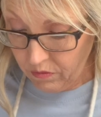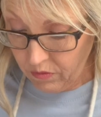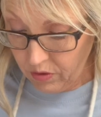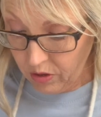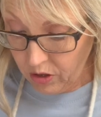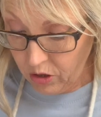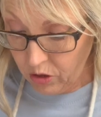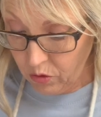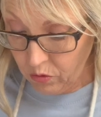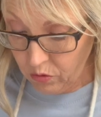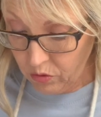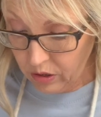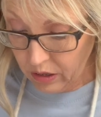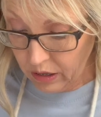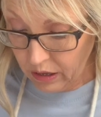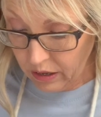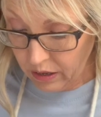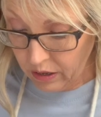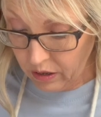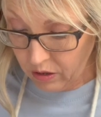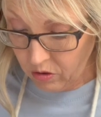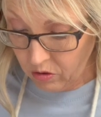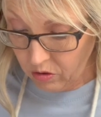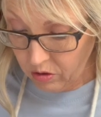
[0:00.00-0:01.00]
goose
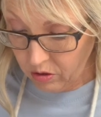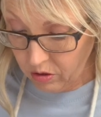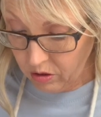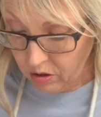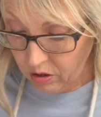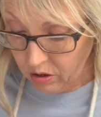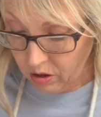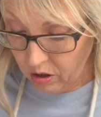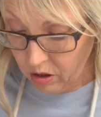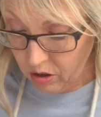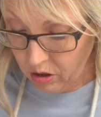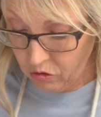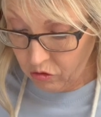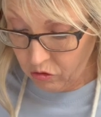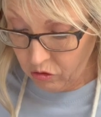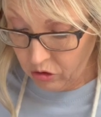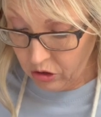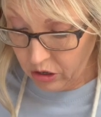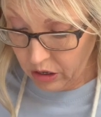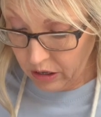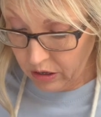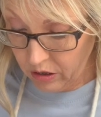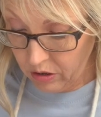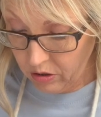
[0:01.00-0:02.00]
egg or an ostrich
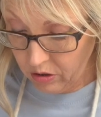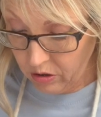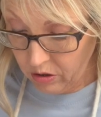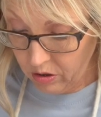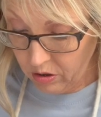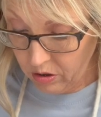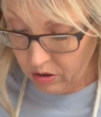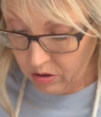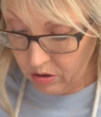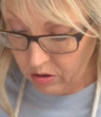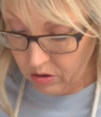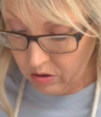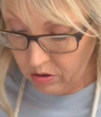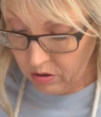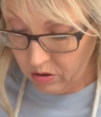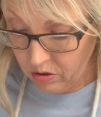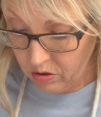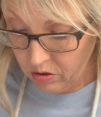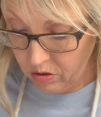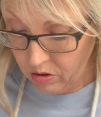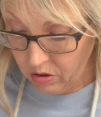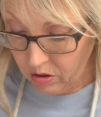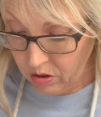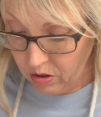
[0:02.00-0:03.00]
egg,
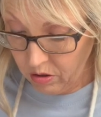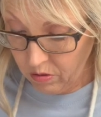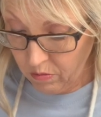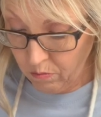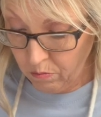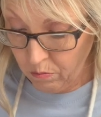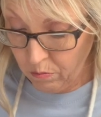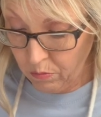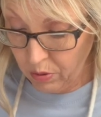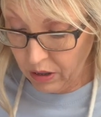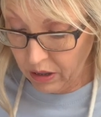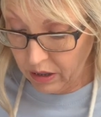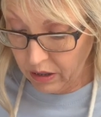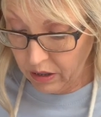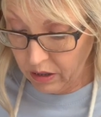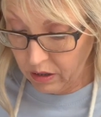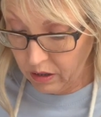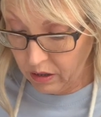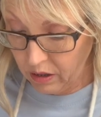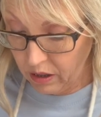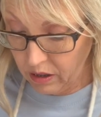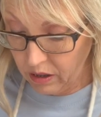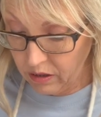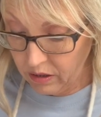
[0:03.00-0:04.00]

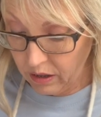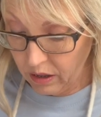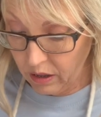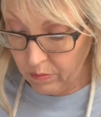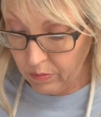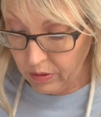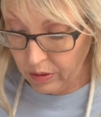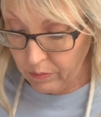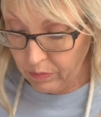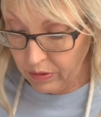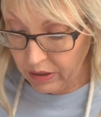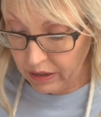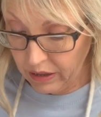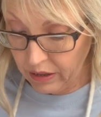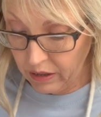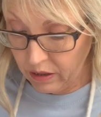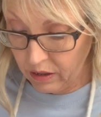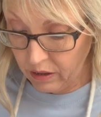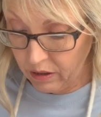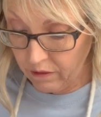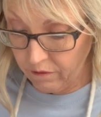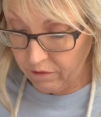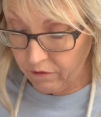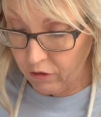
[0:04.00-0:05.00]
but it's got to be big
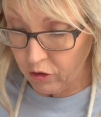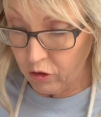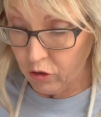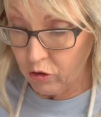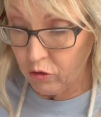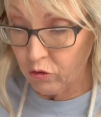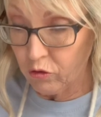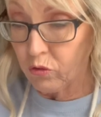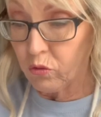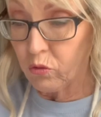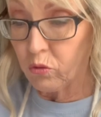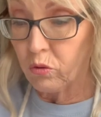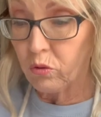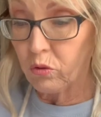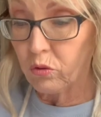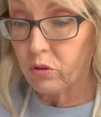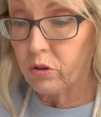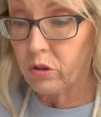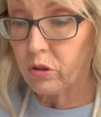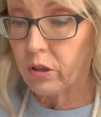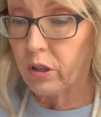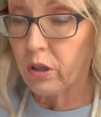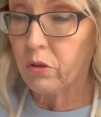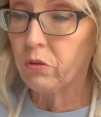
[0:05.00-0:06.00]
enough for your tool
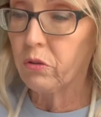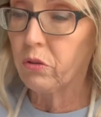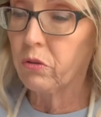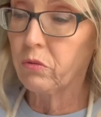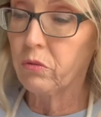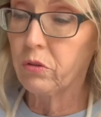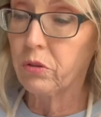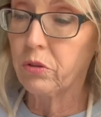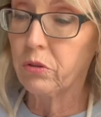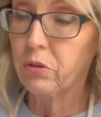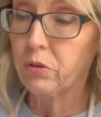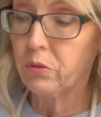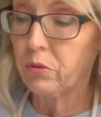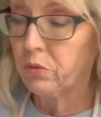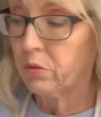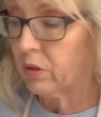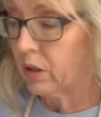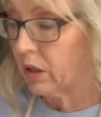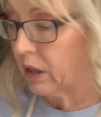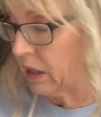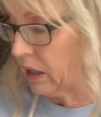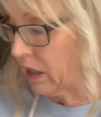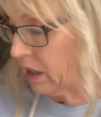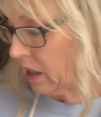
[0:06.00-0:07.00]
to go through.
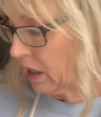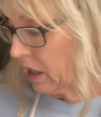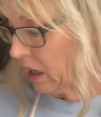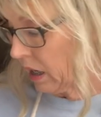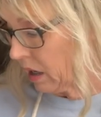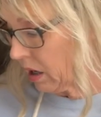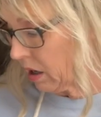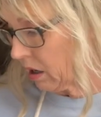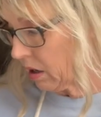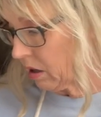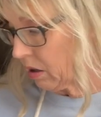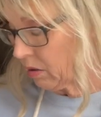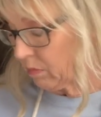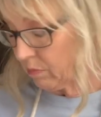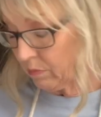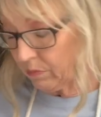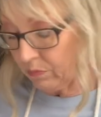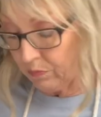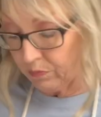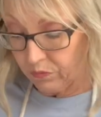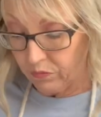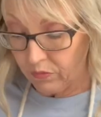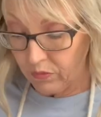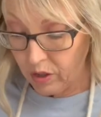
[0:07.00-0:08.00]

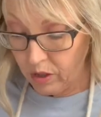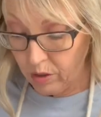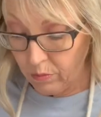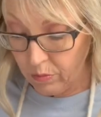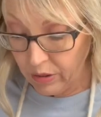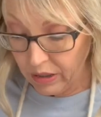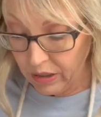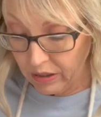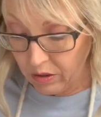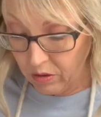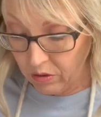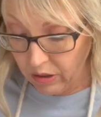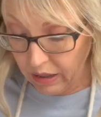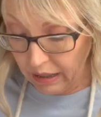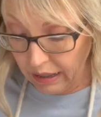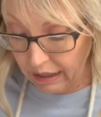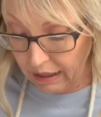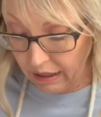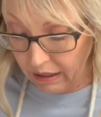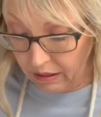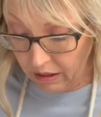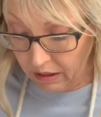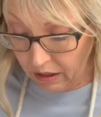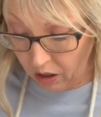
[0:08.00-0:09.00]
The bigger
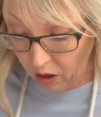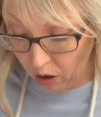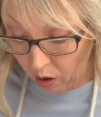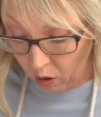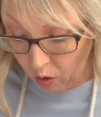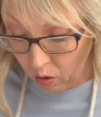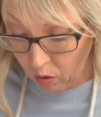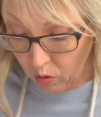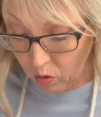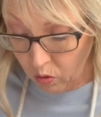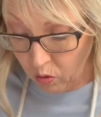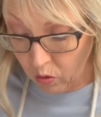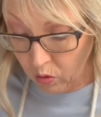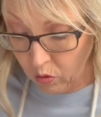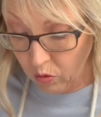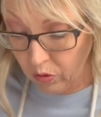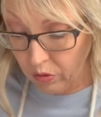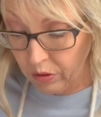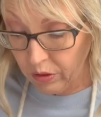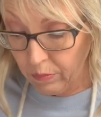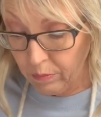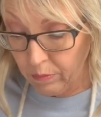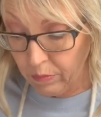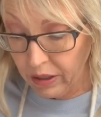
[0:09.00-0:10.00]
the hole,
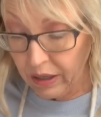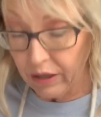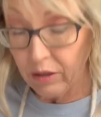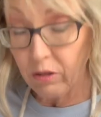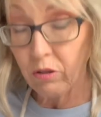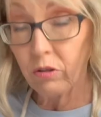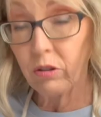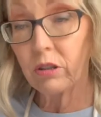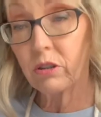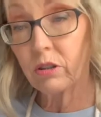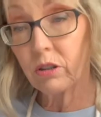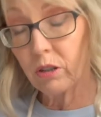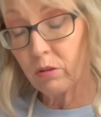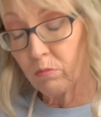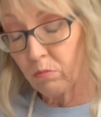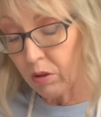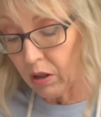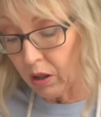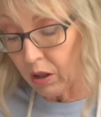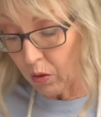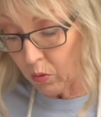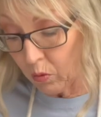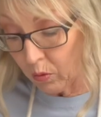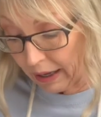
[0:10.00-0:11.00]
the better it's going to
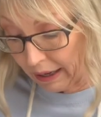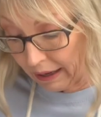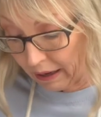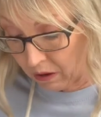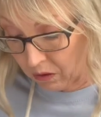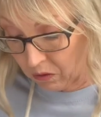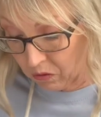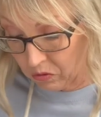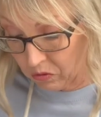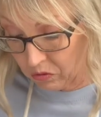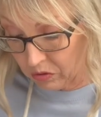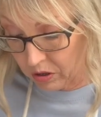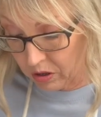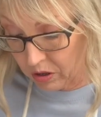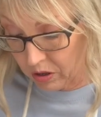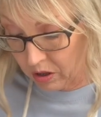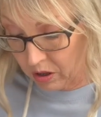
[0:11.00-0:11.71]
blow out